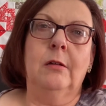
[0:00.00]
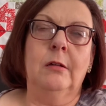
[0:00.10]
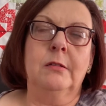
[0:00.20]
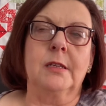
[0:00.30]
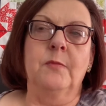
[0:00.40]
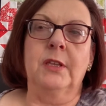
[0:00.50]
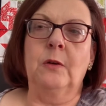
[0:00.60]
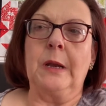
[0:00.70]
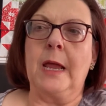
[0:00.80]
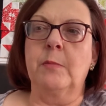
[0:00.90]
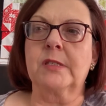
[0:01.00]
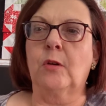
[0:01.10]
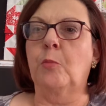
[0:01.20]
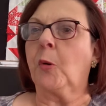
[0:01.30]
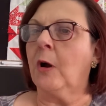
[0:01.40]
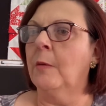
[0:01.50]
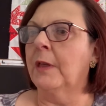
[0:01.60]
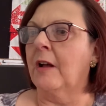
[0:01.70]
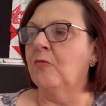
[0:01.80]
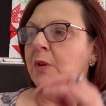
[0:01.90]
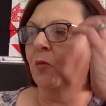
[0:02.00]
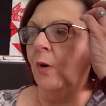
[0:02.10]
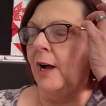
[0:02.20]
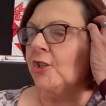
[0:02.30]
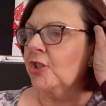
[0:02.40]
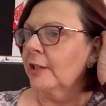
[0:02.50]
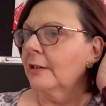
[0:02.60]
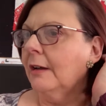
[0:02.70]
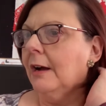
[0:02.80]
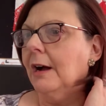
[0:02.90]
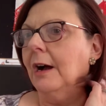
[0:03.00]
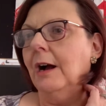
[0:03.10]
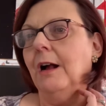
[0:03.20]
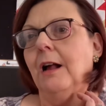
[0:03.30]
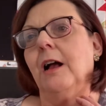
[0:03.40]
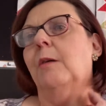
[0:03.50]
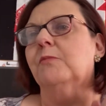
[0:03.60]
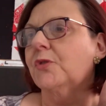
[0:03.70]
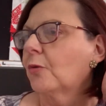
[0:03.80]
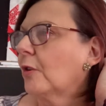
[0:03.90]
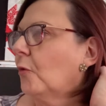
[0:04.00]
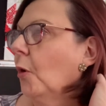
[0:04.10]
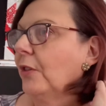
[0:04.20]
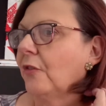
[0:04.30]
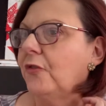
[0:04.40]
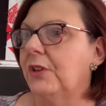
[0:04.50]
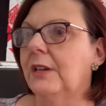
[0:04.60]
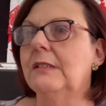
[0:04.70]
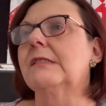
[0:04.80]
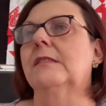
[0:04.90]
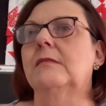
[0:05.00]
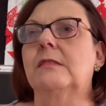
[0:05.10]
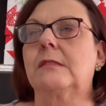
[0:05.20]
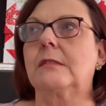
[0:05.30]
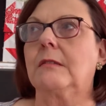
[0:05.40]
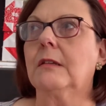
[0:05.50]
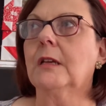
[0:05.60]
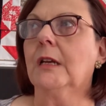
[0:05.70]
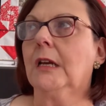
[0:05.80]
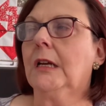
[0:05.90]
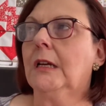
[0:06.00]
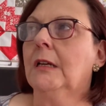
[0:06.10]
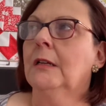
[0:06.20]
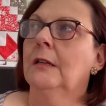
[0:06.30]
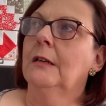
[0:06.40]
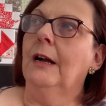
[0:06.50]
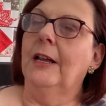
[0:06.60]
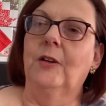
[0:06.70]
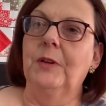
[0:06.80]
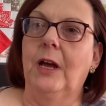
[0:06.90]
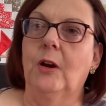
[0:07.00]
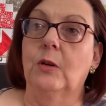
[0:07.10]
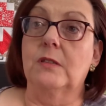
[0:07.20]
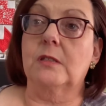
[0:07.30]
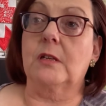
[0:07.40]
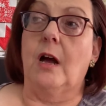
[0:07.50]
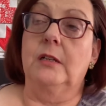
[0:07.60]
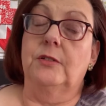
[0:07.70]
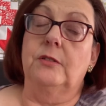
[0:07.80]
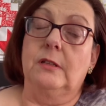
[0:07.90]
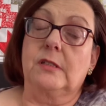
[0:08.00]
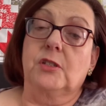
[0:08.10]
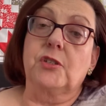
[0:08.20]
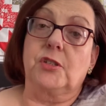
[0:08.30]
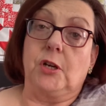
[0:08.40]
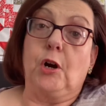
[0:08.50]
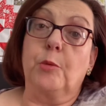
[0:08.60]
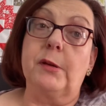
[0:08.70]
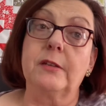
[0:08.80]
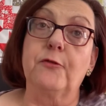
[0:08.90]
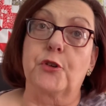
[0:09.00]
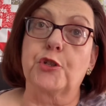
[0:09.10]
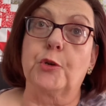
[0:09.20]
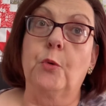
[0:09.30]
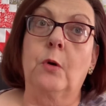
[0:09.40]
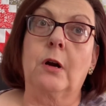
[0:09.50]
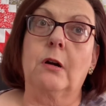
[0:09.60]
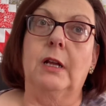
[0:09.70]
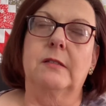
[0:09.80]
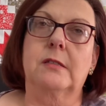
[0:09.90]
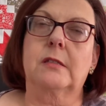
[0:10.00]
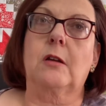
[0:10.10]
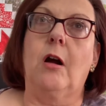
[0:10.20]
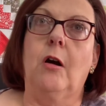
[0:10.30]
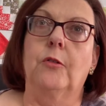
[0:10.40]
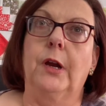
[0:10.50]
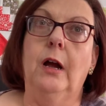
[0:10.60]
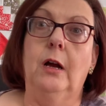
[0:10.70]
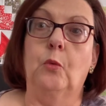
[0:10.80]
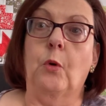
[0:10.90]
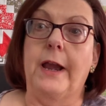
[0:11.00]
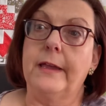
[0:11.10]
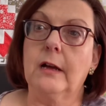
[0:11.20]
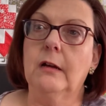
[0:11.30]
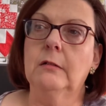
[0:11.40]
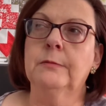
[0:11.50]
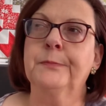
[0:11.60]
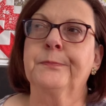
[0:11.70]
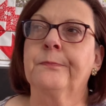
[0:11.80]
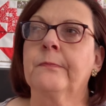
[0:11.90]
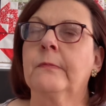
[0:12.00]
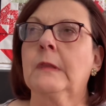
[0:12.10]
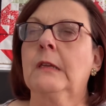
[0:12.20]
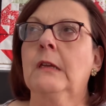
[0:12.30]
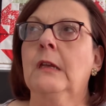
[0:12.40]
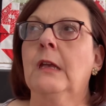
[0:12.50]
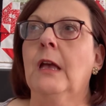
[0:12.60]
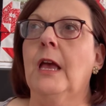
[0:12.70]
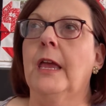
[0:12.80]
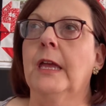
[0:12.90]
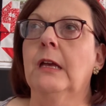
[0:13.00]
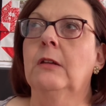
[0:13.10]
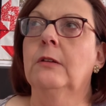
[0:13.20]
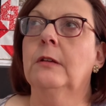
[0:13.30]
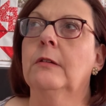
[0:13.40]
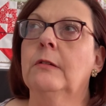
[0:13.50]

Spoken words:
something on Amazon Prime that I've been watching. I'm sort of on the fence. I don't know, it's disturbing for sure. It's called Reika, and